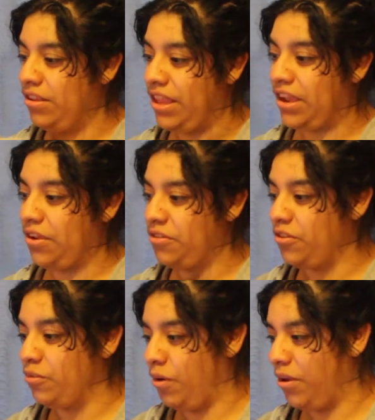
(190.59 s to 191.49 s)
there goes the
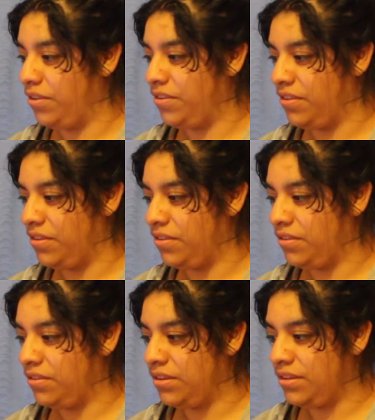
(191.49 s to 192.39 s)
SWATs.
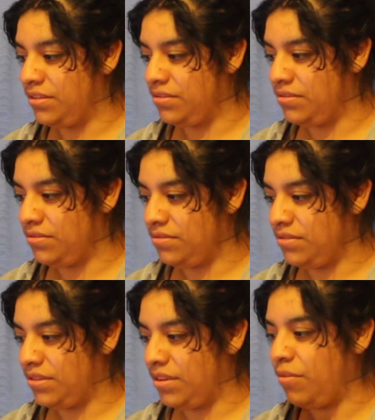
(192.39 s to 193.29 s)

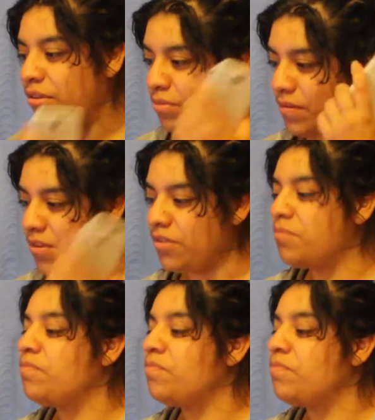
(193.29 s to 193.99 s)
What's with the...